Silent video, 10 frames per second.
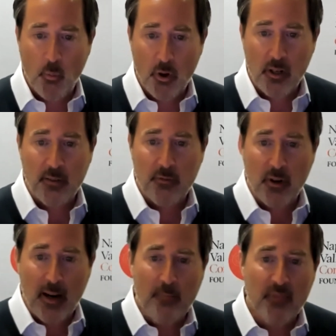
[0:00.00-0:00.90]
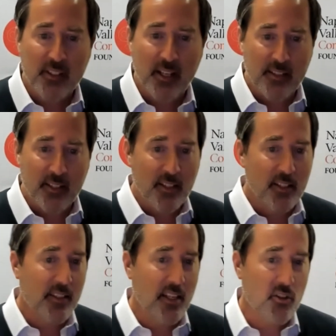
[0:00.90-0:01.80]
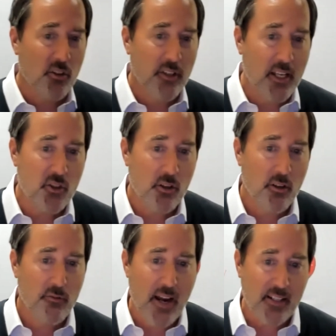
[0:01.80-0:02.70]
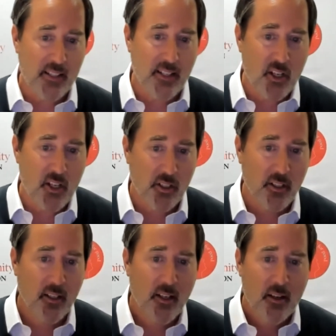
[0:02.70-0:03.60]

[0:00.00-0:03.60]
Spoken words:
work and for emphasizing the essential nature of vaccination,